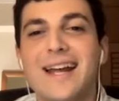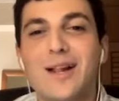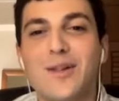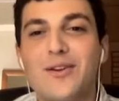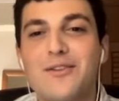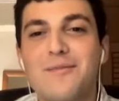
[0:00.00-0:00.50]
a
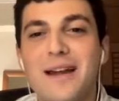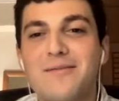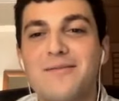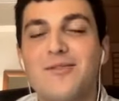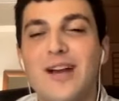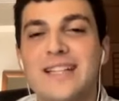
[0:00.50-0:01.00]
lot of my
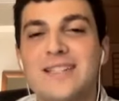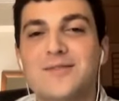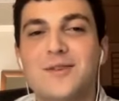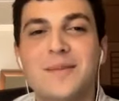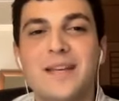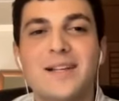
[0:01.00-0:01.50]
friends
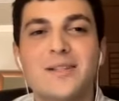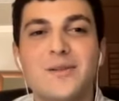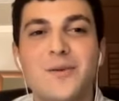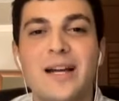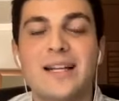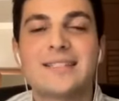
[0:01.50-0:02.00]
from
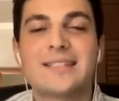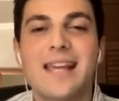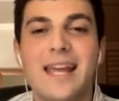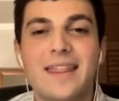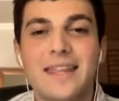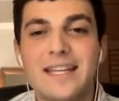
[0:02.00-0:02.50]
Yale-NUS,
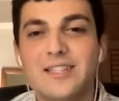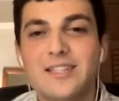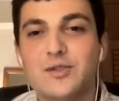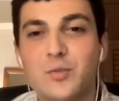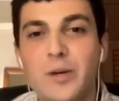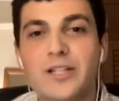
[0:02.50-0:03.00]
they
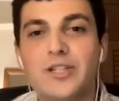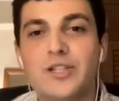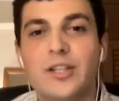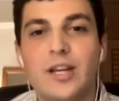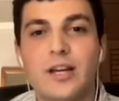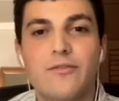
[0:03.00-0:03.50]

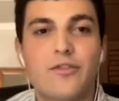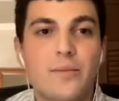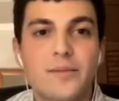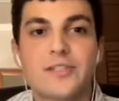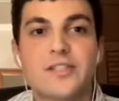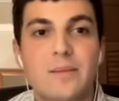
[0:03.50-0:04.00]
switched
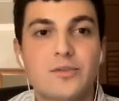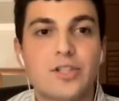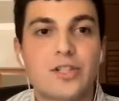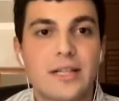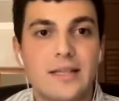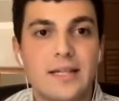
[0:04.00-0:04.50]
from the
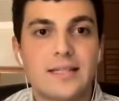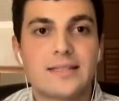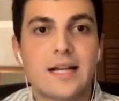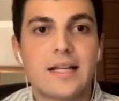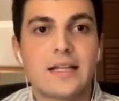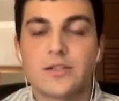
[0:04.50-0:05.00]
subject that they
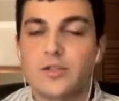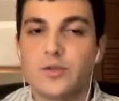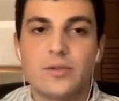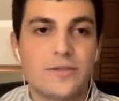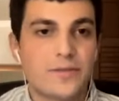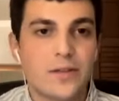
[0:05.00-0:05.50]
studied
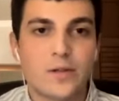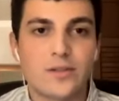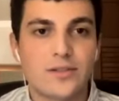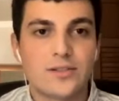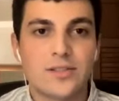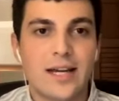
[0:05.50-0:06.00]
to the
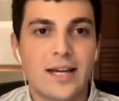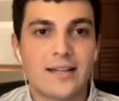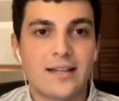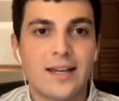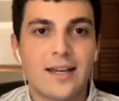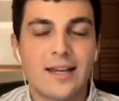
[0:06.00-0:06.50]
fields that